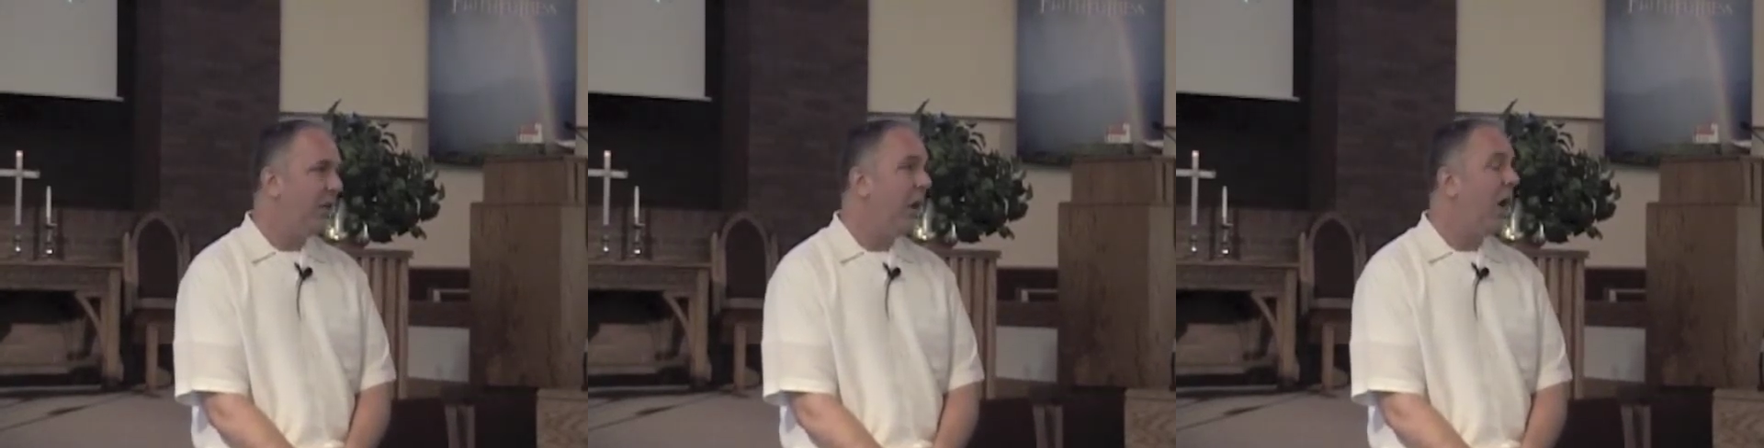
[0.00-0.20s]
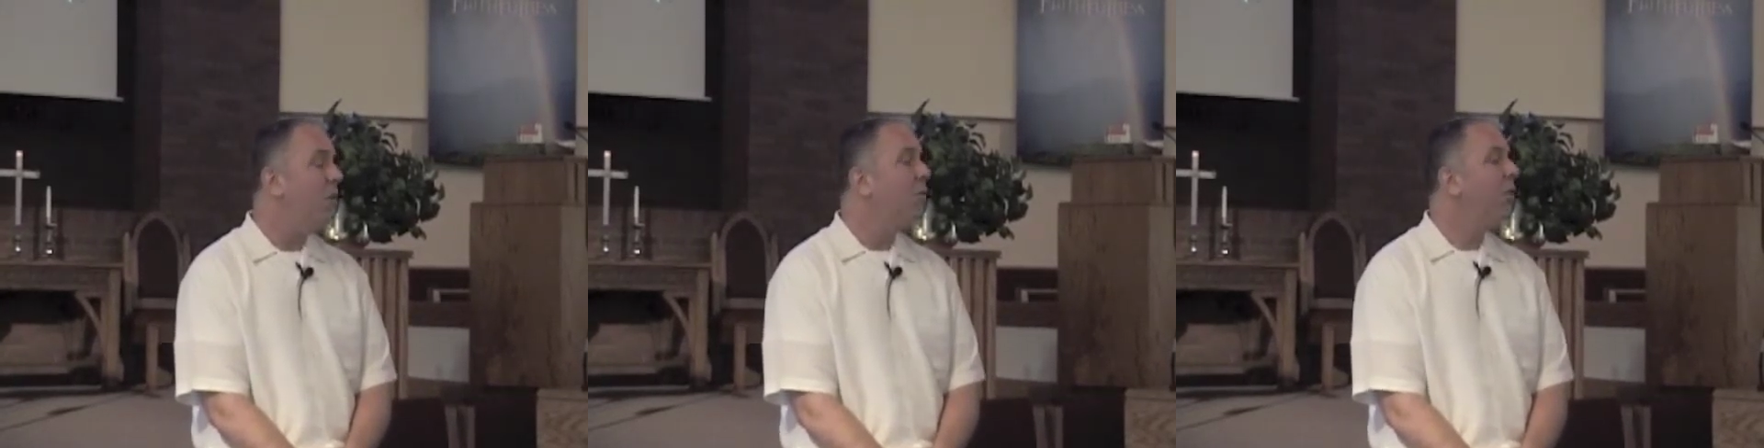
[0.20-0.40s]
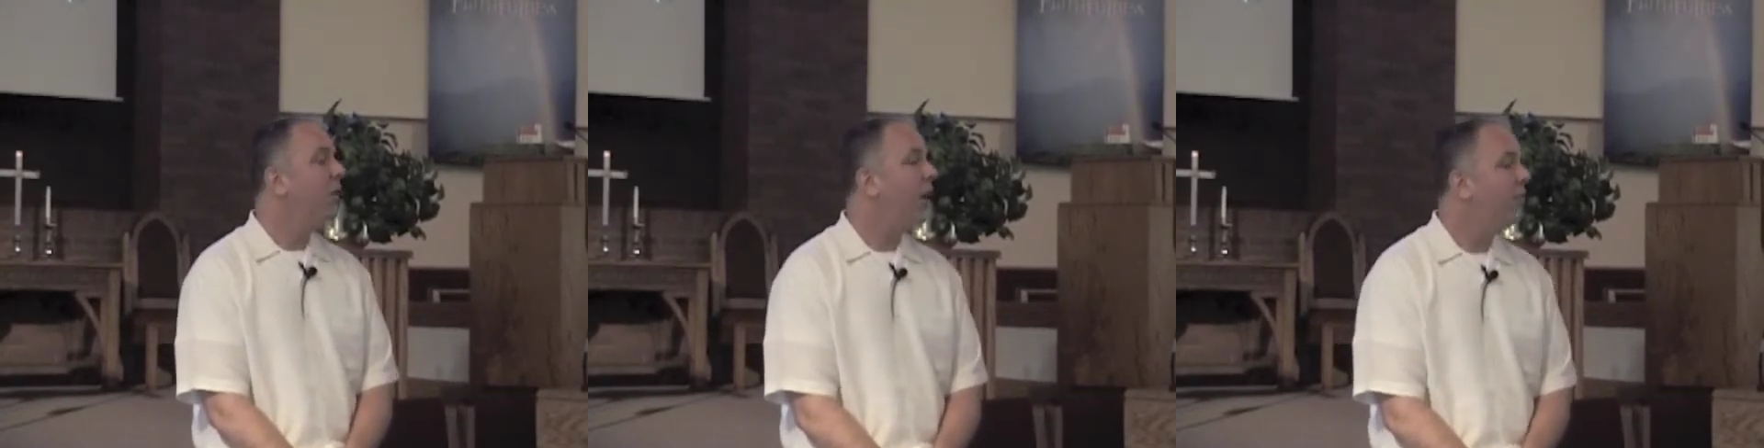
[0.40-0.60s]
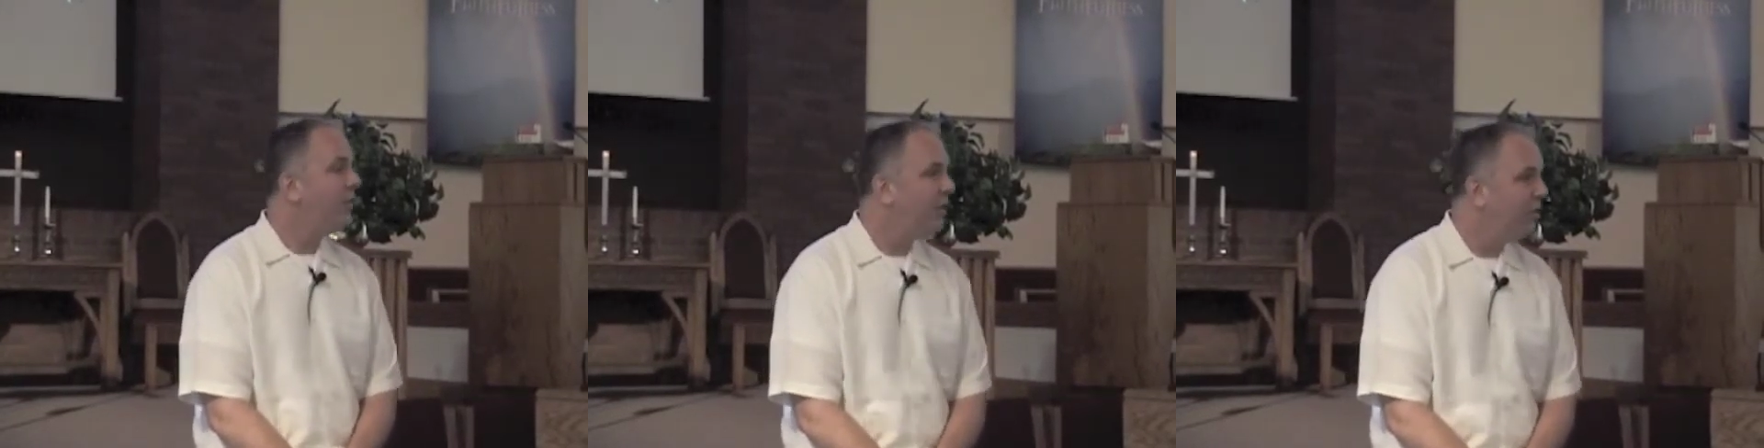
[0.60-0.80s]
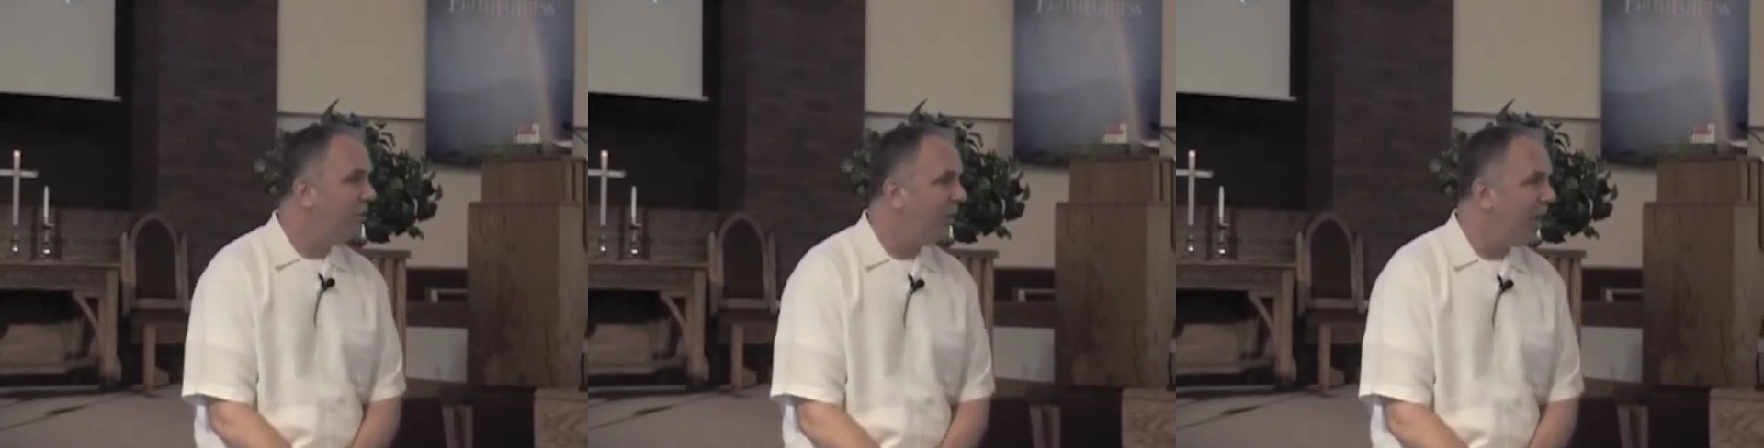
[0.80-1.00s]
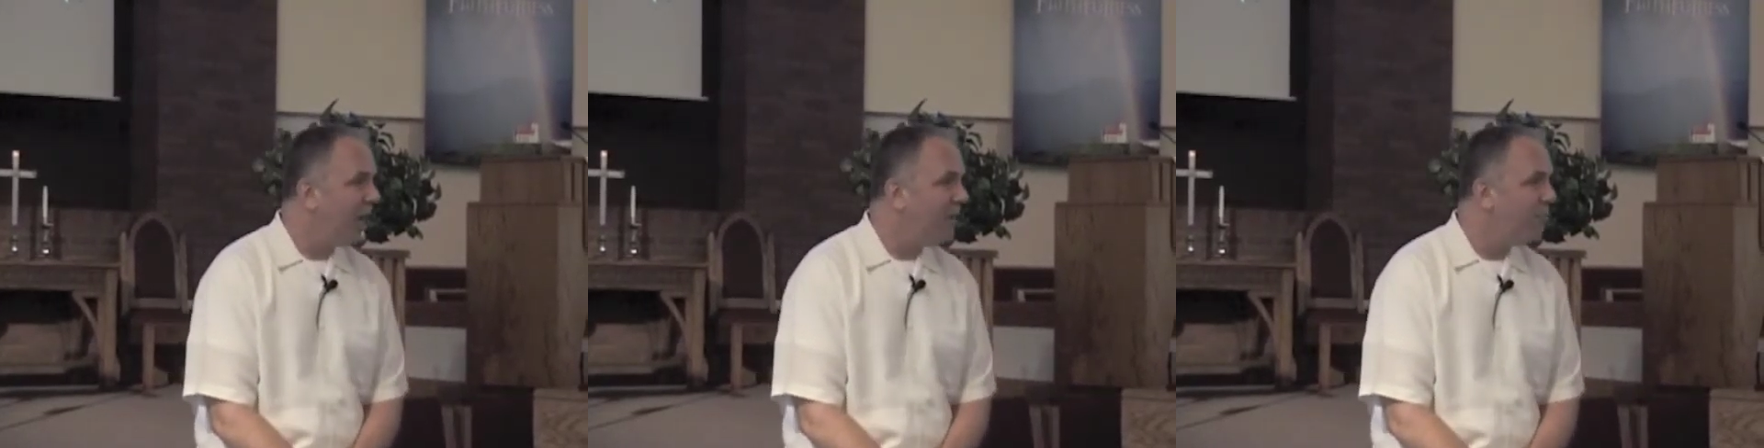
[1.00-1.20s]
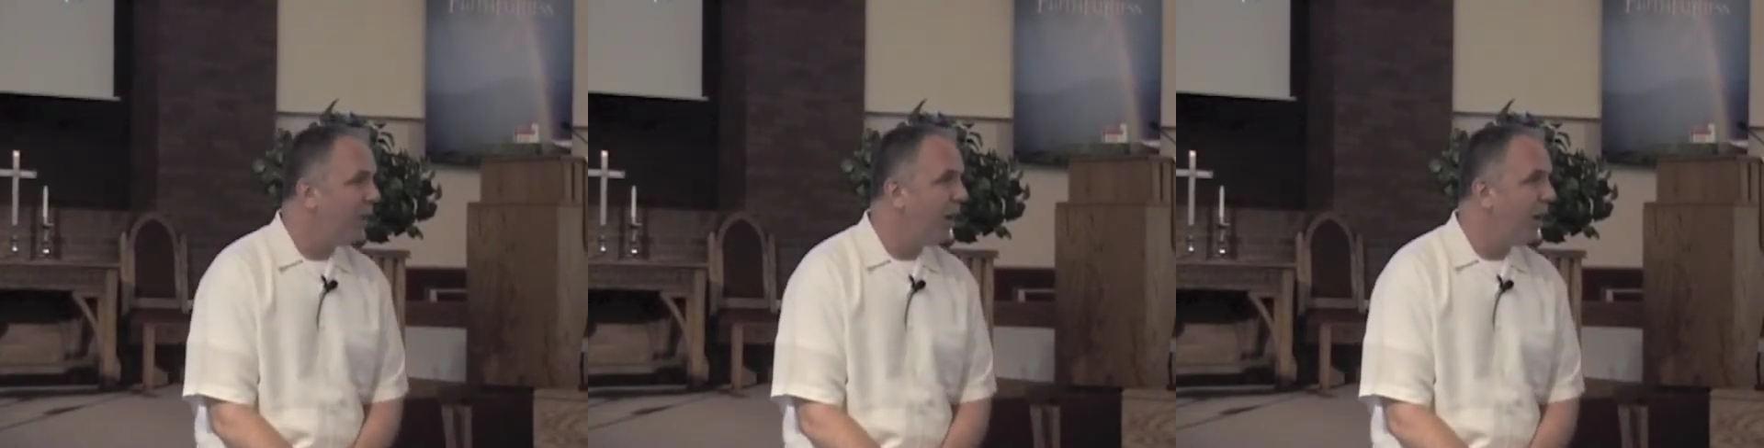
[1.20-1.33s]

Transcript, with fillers: I would love to do that,